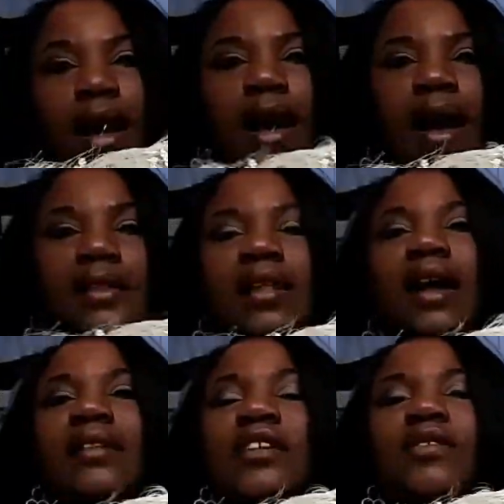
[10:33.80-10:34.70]
I
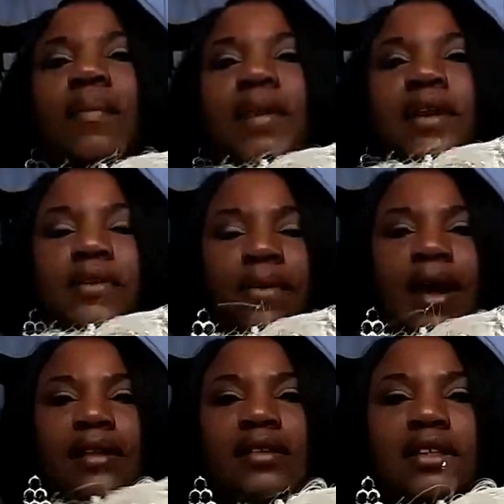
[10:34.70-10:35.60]
thought this would be
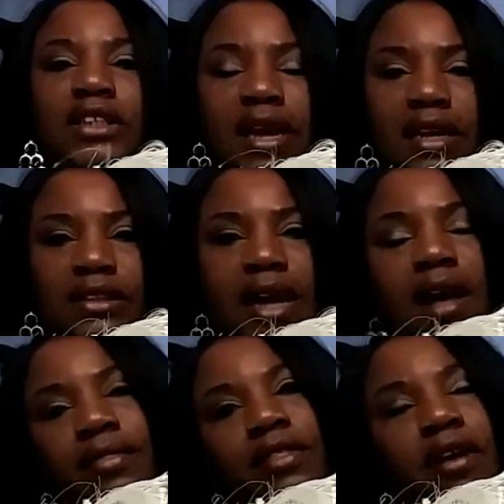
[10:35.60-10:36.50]
great to change
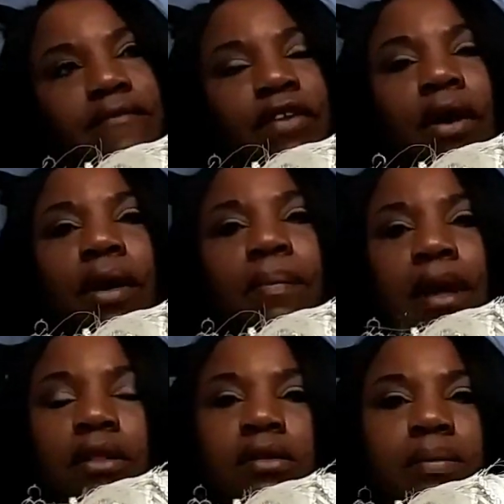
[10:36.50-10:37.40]
out the furry
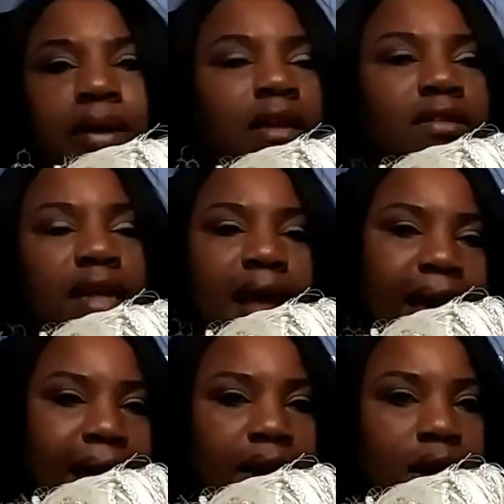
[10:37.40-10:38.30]
pillows that I
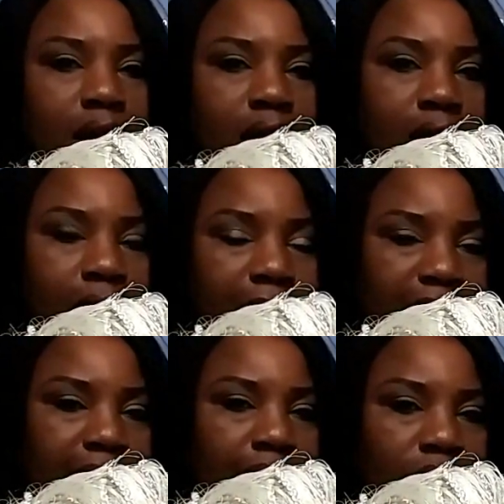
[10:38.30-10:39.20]
had on my
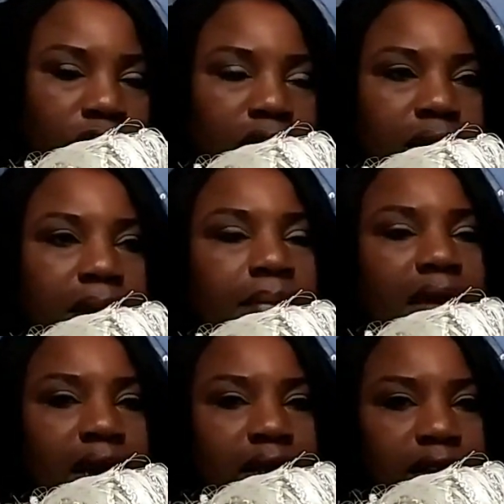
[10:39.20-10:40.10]
couch,
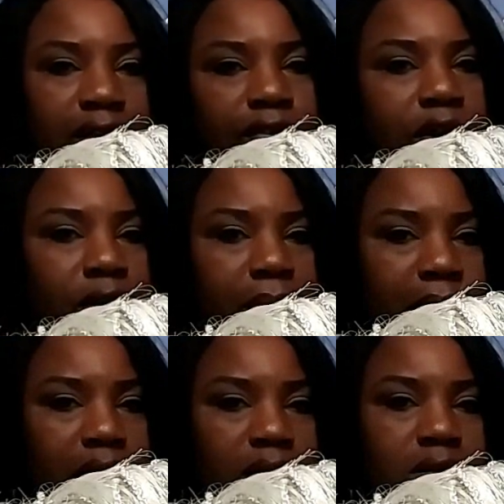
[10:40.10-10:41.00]
because the furry
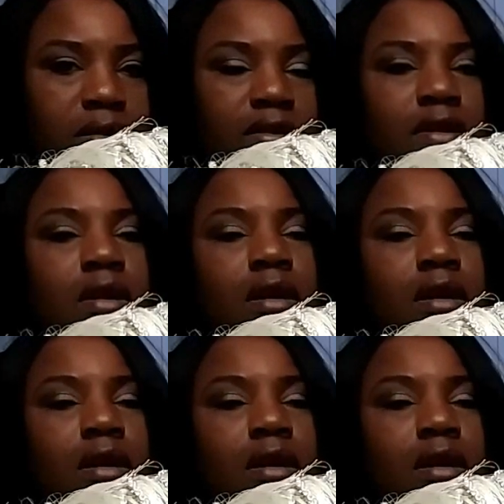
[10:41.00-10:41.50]
pillows